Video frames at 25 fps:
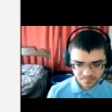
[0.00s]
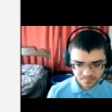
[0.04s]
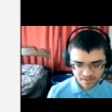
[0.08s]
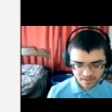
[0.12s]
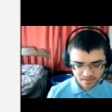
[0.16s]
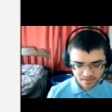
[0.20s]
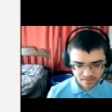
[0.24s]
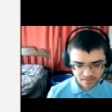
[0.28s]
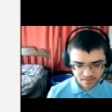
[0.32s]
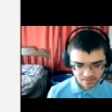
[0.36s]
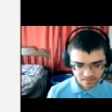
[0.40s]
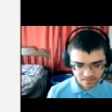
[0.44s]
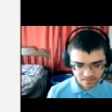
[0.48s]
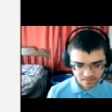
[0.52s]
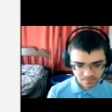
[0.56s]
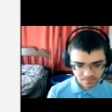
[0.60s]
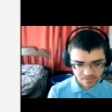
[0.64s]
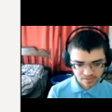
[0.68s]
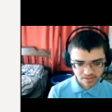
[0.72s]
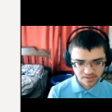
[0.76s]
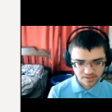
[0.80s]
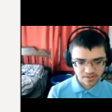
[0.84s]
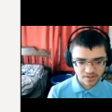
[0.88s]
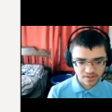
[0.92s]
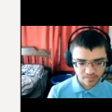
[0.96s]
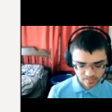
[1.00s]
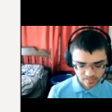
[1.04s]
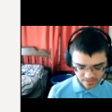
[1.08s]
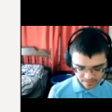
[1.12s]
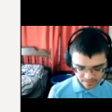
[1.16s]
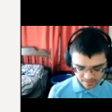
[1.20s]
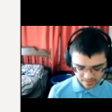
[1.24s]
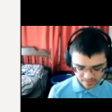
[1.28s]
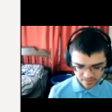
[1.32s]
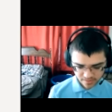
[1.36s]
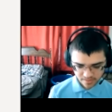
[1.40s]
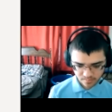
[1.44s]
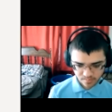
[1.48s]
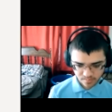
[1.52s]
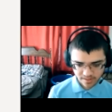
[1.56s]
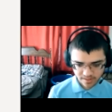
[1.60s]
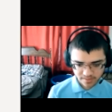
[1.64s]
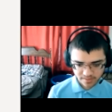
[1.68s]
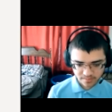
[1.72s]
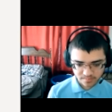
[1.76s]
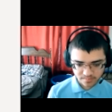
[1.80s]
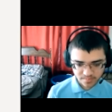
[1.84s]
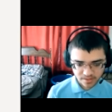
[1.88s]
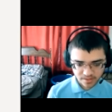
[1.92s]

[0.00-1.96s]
And those are the two men there at the bottom.